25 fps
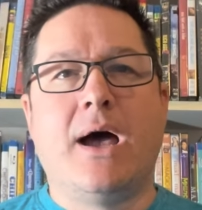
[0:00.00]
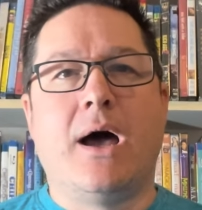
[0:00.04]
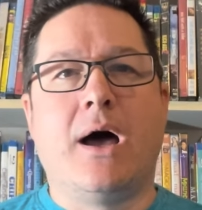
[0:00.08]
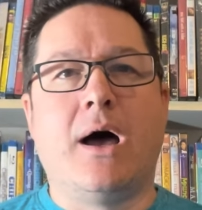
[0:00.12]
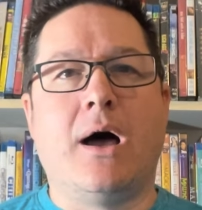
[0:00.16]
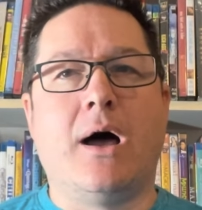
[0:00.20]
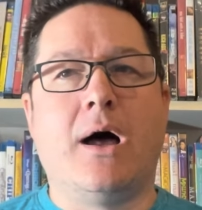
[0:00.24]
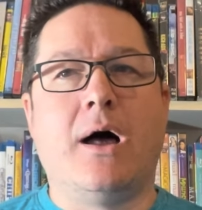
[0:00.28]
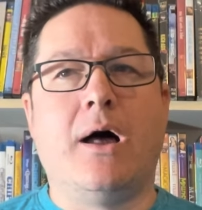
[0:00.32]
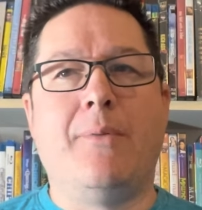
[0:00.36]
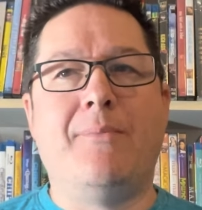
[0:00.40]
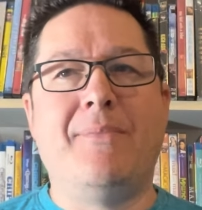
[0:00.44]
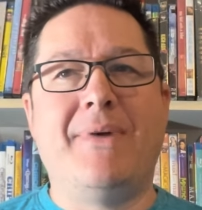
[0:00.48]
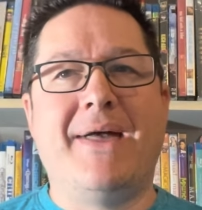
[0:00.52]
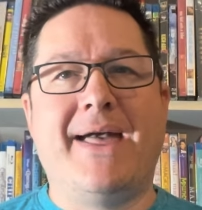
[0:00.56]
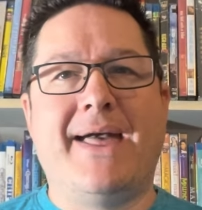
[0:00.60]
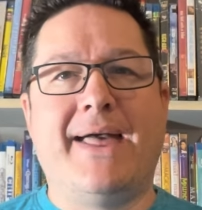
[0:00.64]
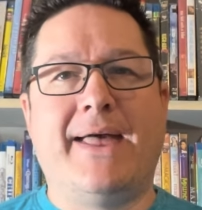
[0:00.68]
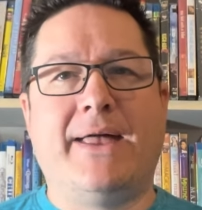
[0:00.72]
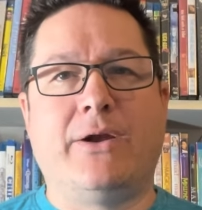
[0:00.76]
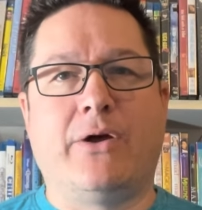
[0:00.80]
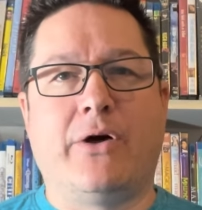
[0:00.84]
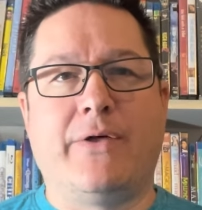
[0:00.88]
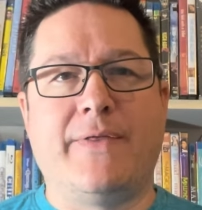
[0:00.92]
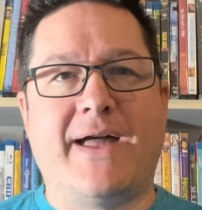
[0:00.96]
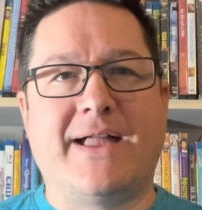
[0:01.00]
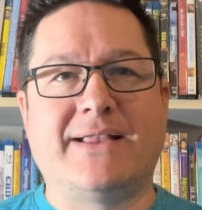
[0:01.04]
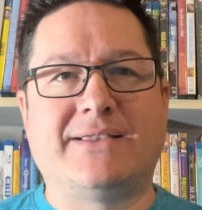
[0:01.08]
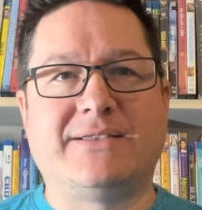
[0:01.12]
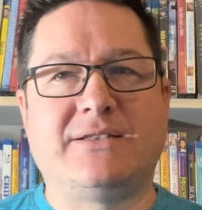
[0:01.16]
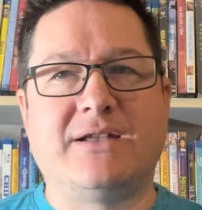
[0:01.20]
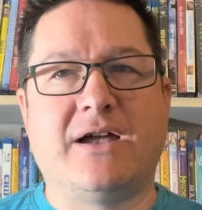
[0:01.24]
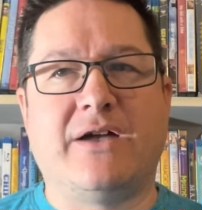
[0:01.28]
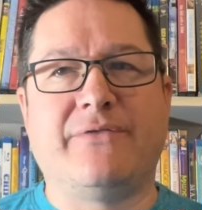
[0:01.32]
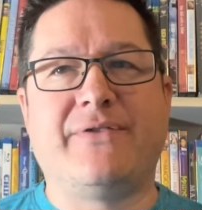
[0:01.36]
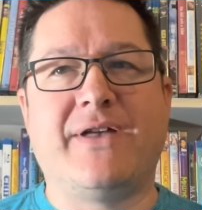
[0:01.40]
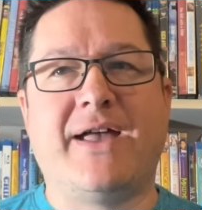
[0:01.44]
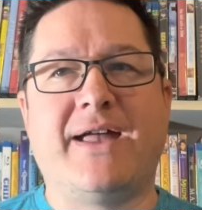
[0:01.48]
um, and, and, all that
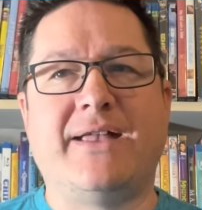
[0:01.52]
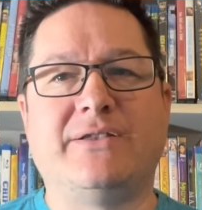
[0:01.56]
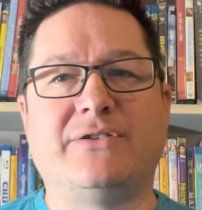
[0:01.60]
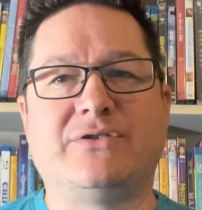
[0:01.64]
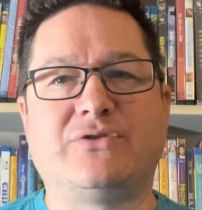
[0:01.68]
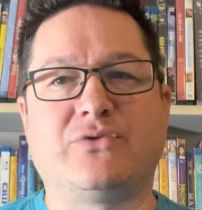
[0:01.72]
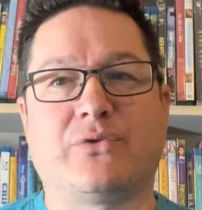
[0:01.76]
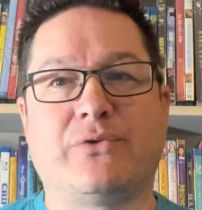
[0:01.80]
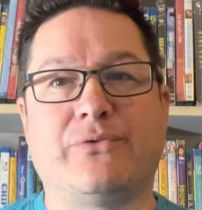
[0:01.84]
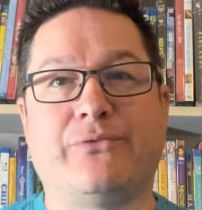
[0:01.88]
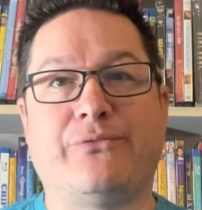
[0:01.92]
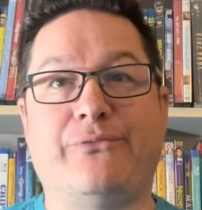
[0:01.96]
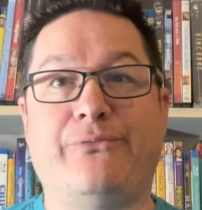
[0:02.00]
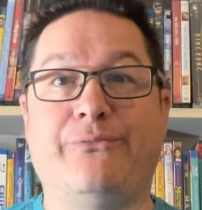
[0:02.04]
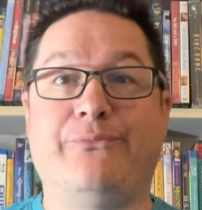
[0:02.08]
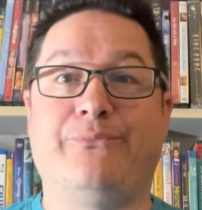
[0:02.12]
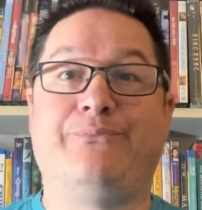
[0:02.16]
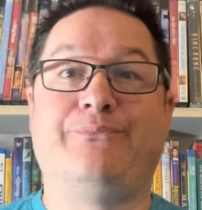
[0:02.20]
stuff, and sort of